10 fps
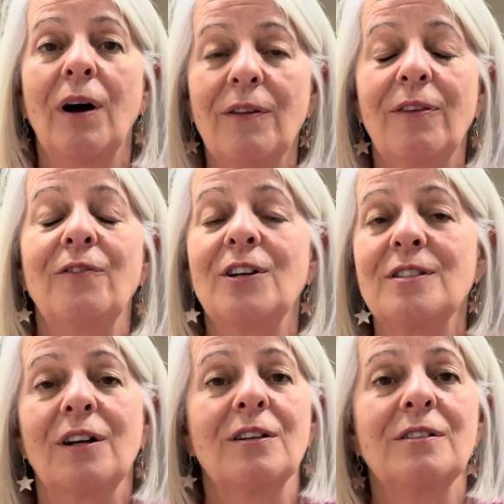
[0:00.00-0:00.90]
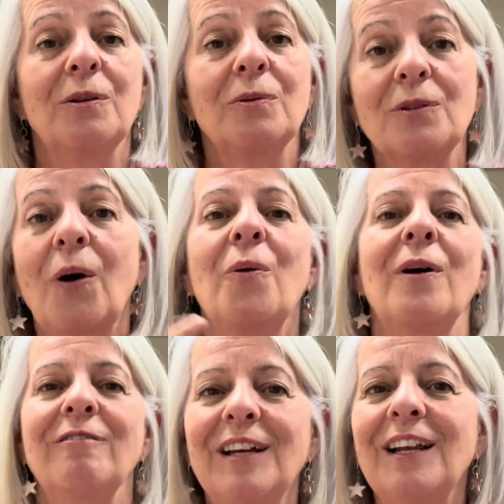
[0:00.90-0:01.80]
the first thing I said was, I
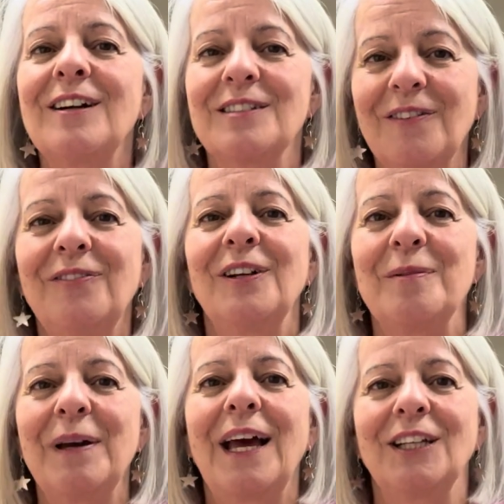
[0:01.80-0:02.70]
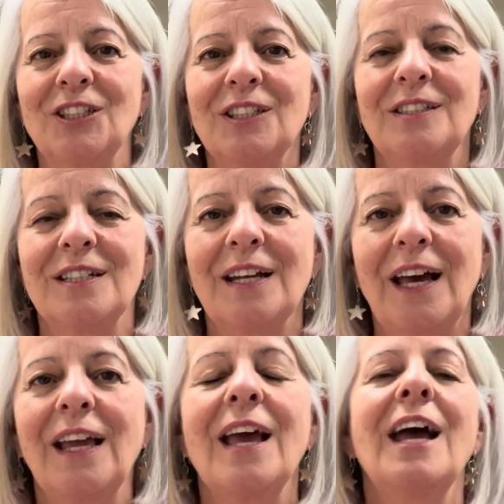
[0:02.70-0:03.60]
realise I feel a bit anxious
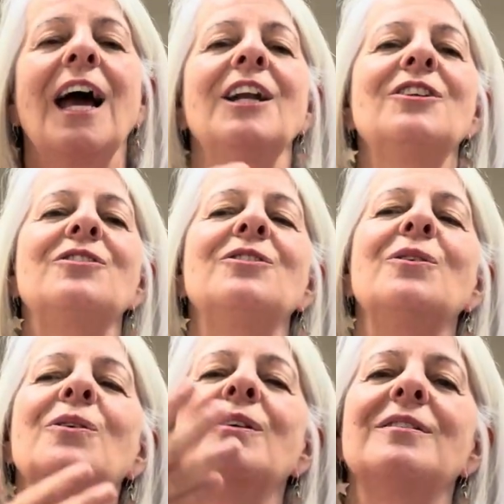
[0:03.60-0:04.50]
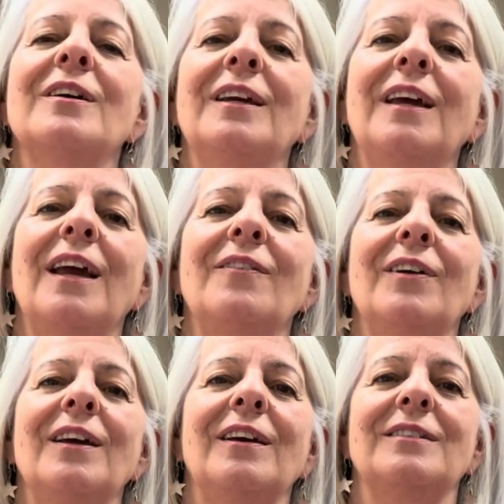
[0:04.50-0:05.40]
today. And as soon as I gave
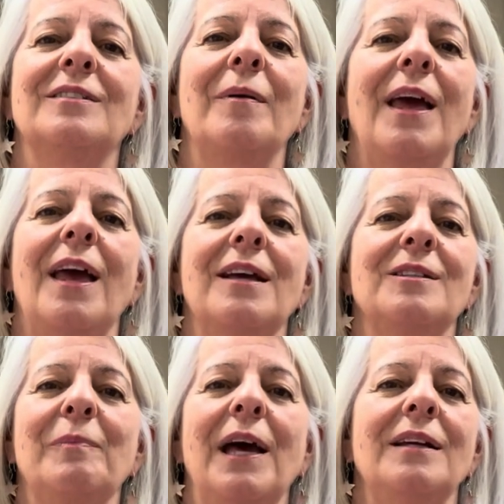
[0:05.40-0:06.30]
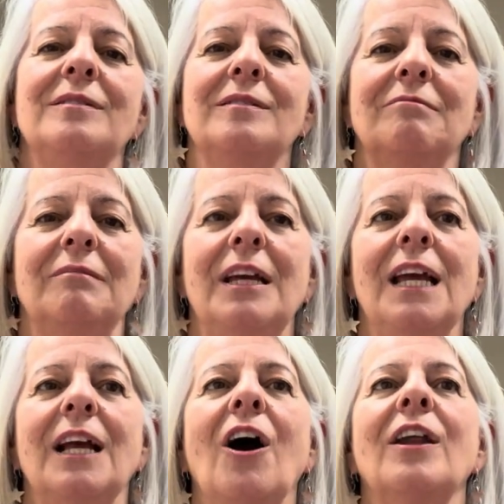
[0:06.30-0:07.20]
it some airspace,
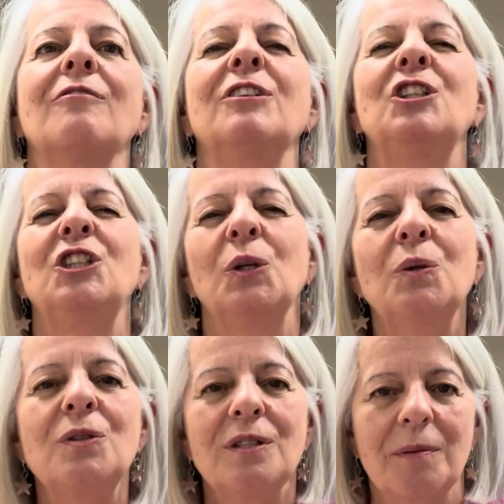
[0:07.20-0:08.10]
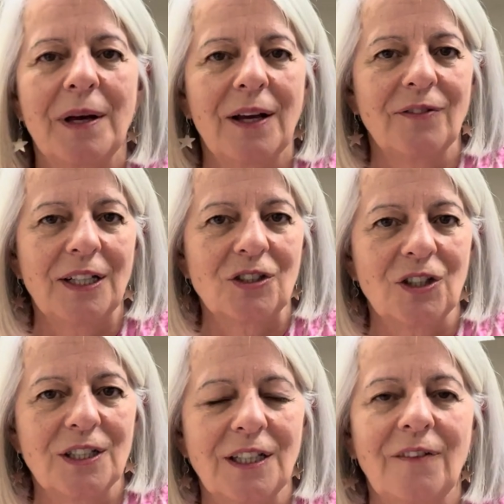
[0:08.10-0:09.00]
it kind of reduced the amount of
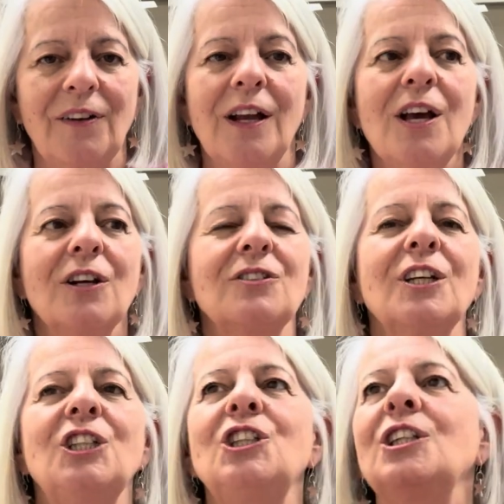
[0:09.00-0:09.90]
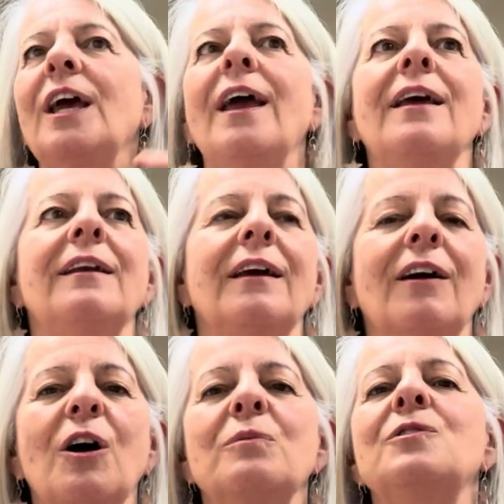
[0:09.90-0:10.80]
anxiety I felt, because I shared it.
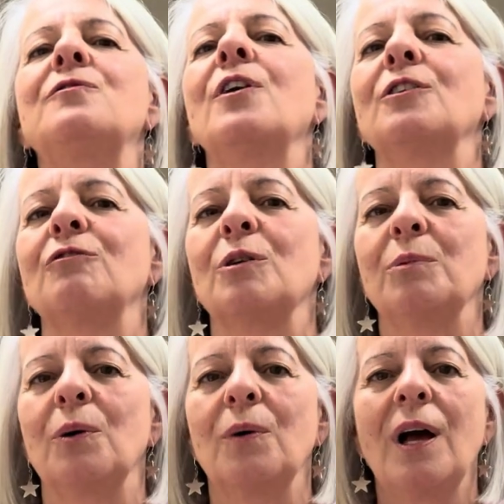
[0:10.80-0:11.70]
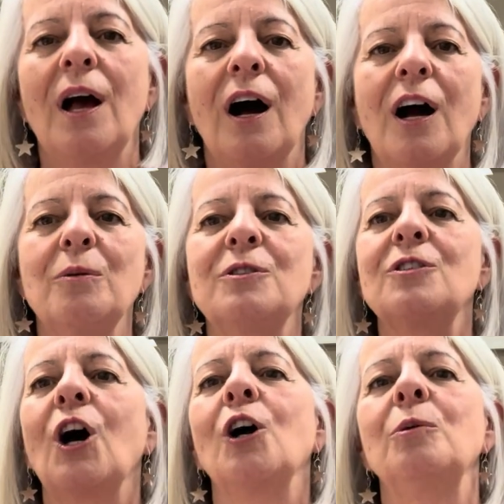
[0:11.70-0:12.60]
I was vulnerable. I was
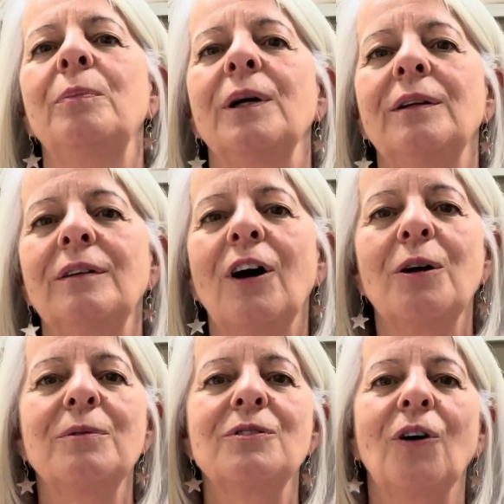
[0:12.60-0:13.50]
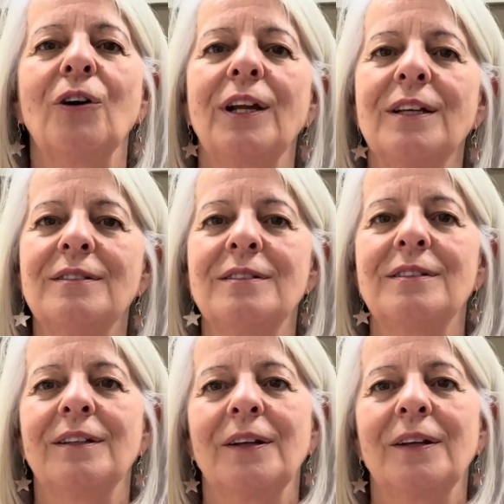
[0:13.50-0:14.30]
open. I was honest.